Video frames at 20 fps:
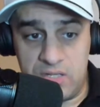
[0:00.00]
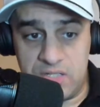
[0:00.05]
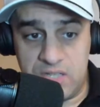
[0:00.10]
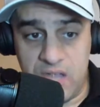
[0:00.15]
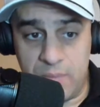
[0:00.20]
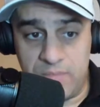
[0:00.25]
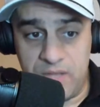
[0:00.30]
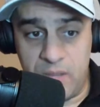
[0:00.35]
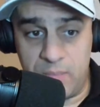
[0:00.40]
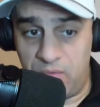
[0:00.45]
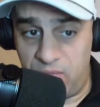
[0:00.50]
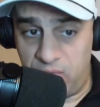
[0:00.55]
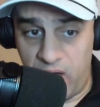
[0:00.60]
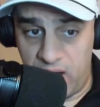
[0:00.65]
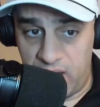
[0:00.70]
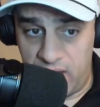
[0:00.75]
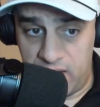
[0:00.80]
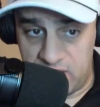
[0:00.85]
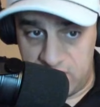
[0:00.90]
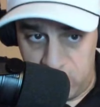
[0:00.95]
stepped up and
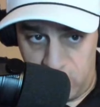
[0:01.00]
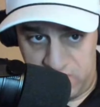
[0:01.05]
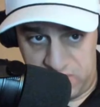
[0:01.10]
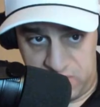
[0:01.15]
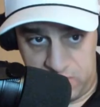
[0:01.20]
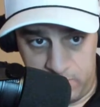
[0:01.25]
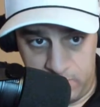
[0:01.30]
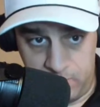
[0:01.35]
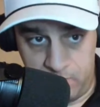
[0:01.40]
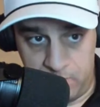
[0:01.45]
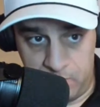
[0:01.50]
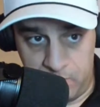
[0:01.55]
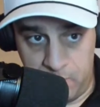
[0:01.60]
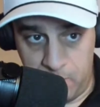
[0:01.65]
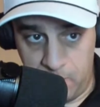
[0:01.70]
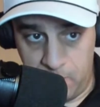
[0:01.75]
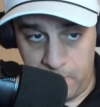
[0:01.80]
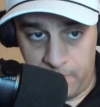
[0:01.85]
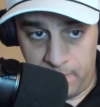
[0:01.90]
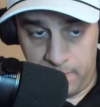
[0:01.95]
fought Lennox Lewis,"
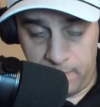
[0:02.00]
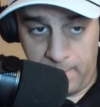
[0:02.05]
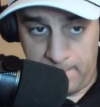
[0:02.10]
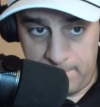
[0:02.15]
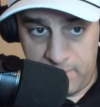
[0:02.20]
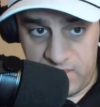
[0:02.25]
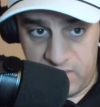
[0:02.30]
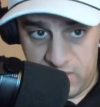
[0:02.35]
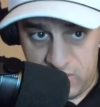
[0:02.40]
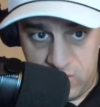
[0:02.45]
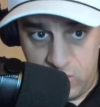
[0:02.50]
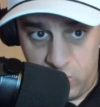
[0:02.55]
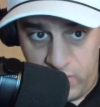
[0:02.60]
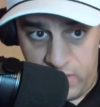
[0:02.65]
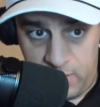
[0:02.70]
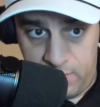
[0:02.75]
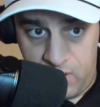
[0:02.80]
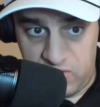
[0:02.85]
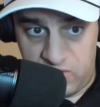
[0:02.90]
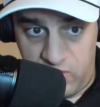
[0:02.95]
to
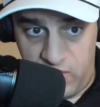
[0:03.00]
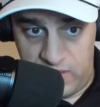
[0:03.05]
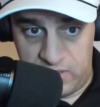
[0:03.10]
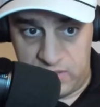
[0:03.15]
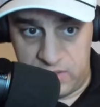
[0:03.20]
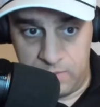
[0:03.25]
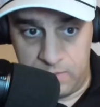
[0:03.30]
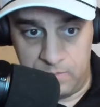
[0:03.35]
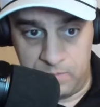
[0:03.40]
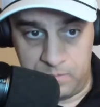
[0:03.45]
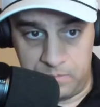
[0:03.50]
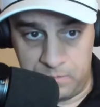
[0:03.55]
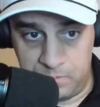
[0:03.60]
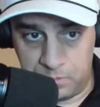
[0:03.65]
Riddick Bowe's face.